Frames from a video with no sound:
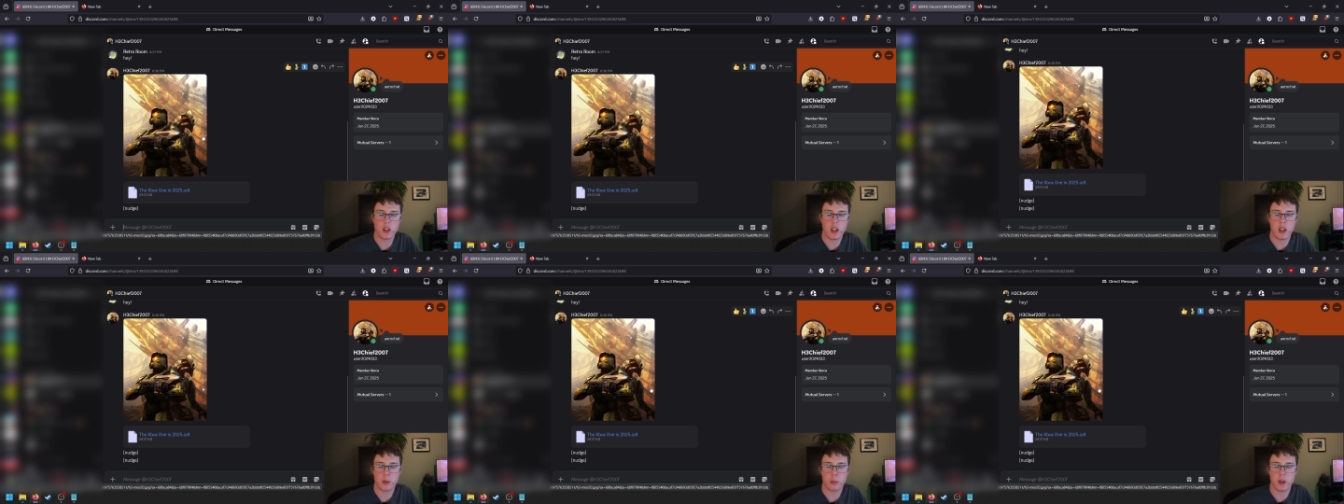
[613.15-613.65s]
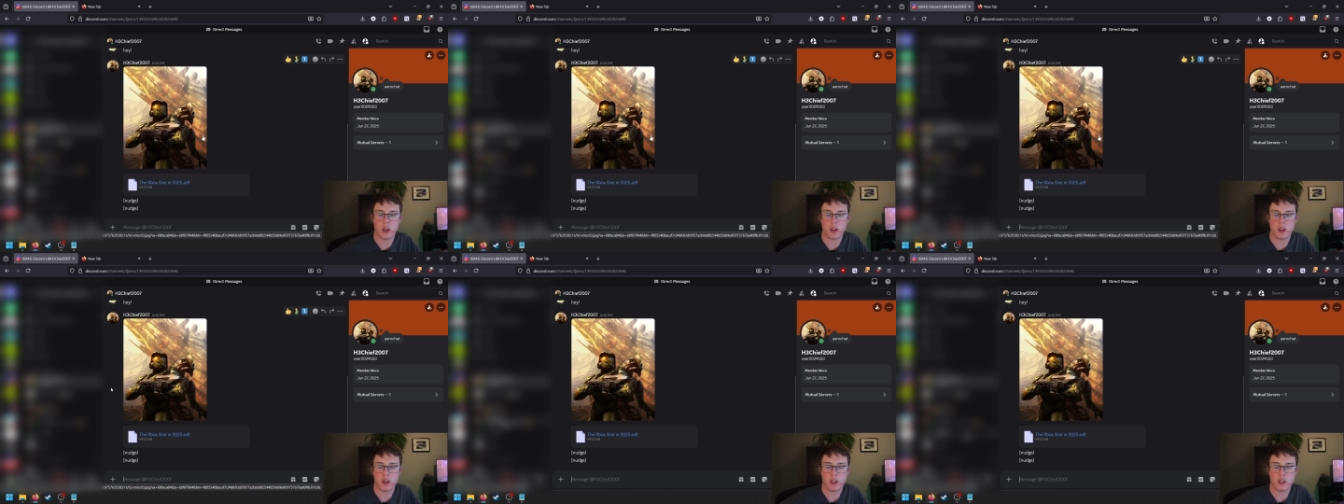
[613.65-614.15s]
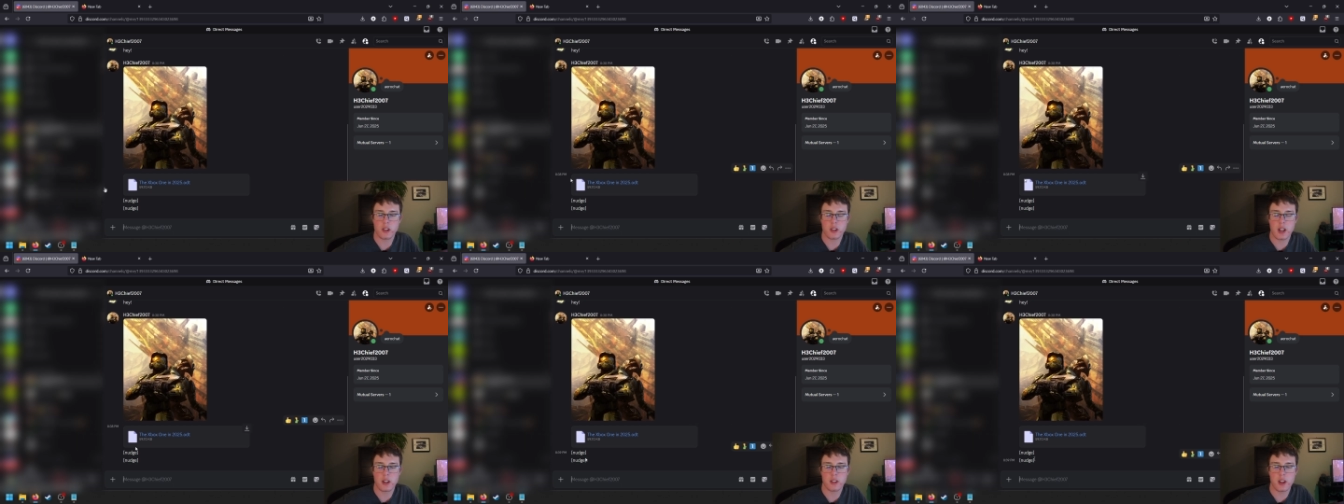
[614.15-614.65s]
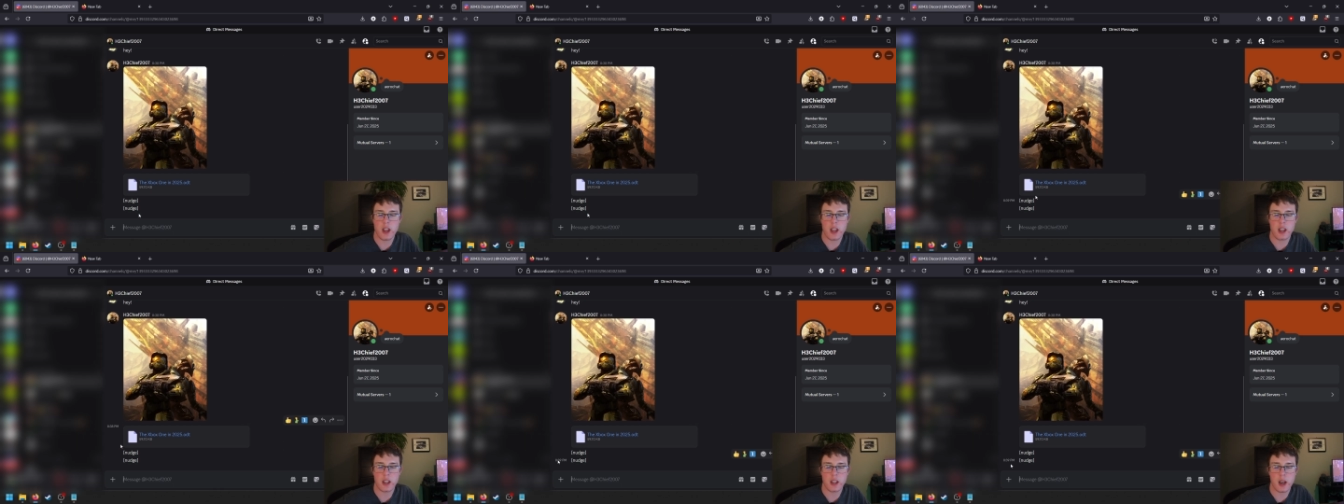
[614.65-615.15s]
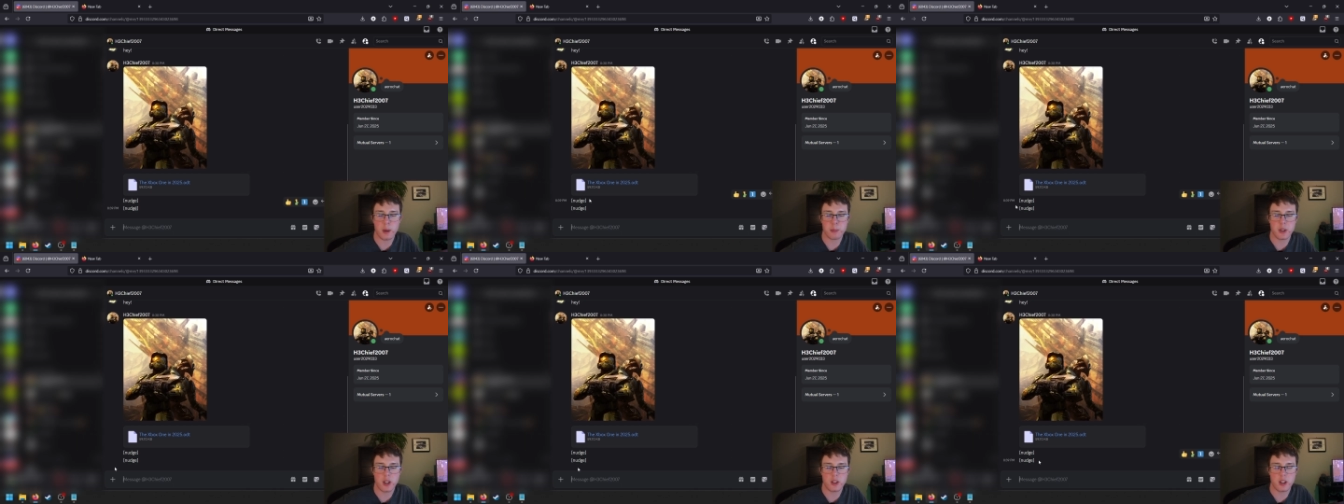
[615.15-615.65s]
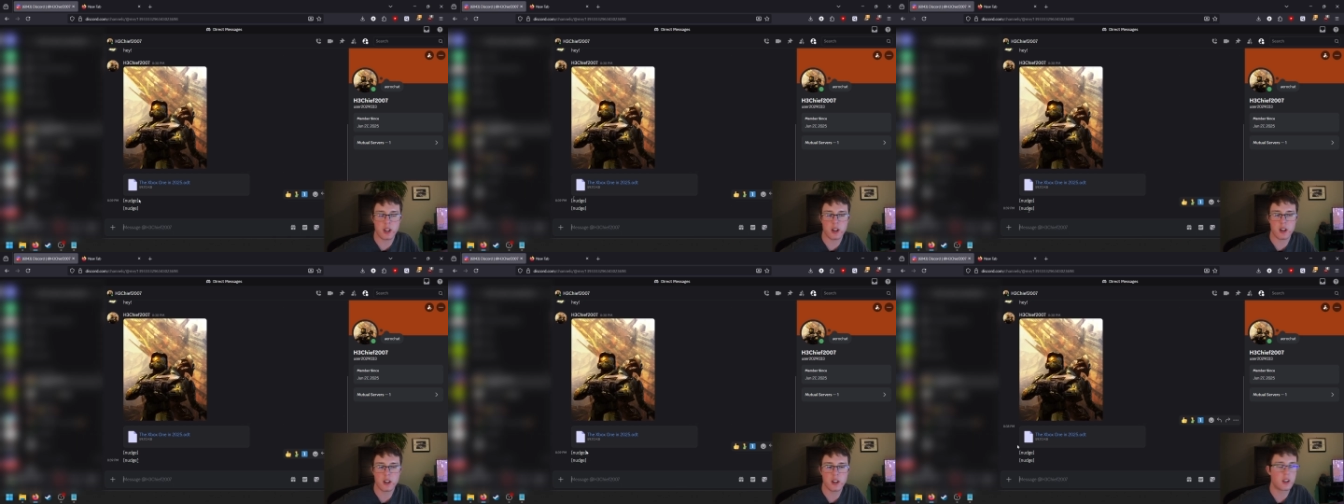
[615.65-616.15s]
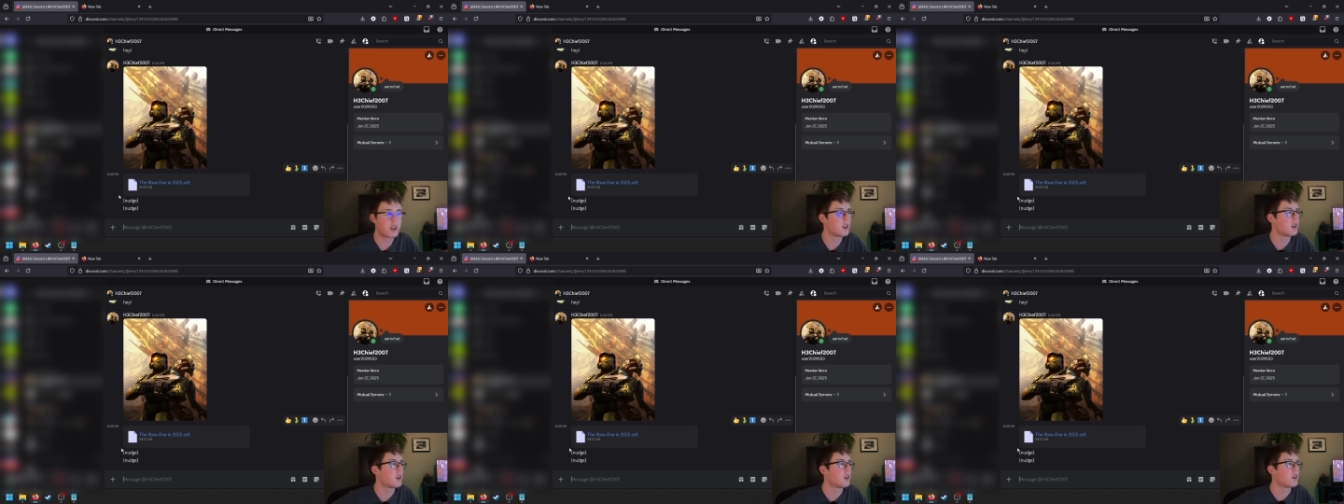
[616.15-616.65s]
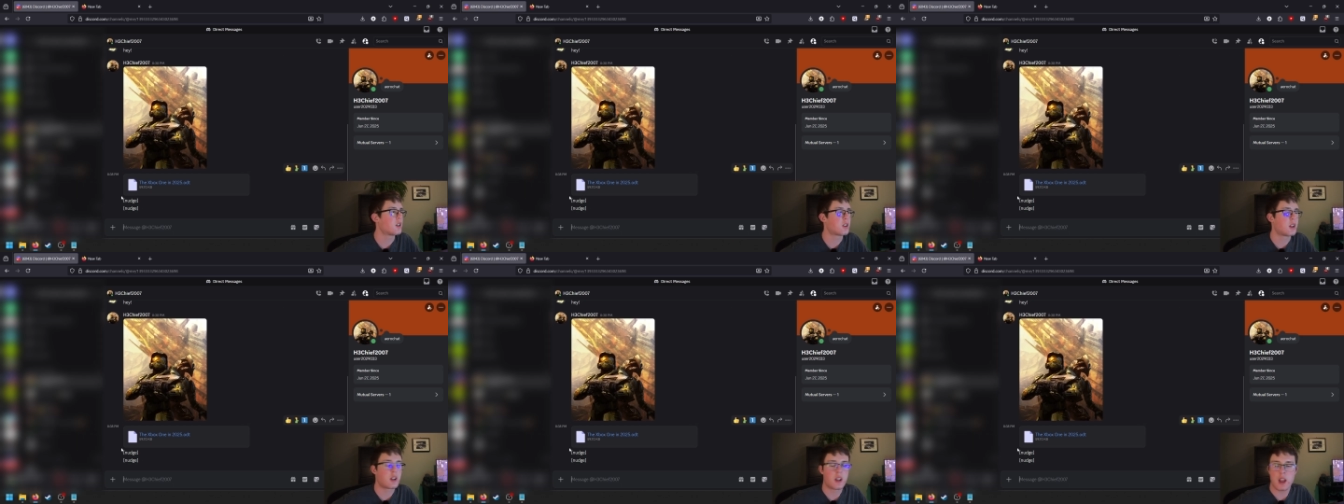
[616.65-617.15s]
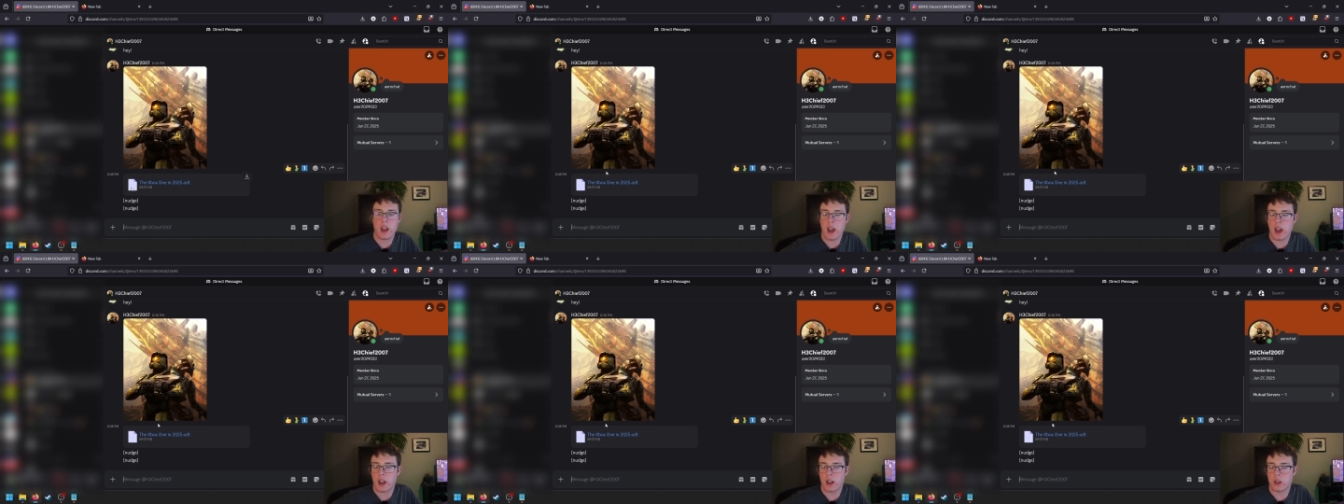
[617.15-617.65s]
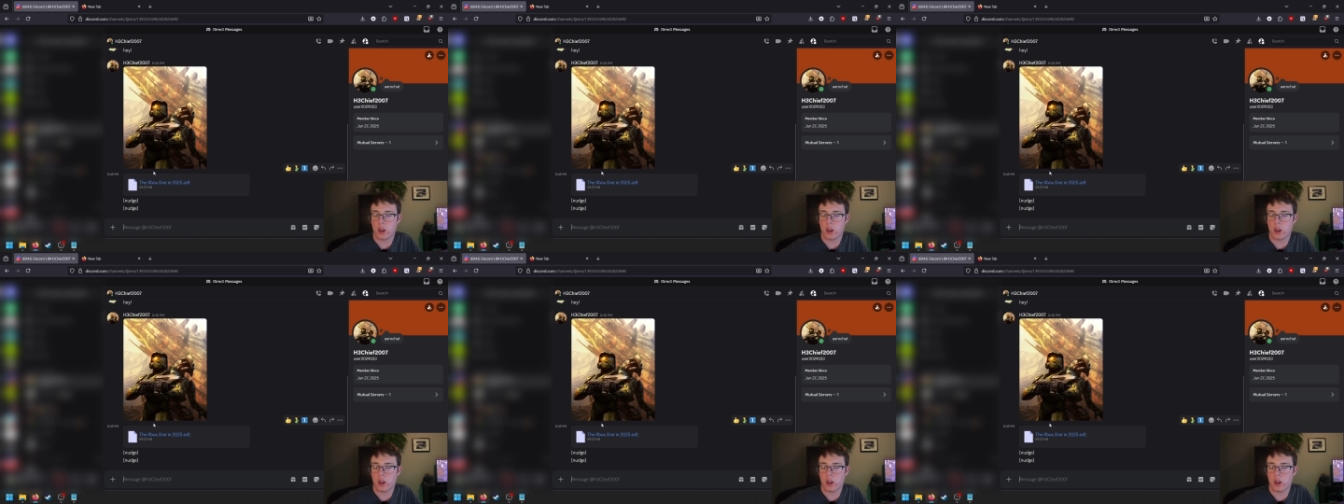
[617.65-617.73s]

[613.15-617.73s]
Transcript: it will send a update here. And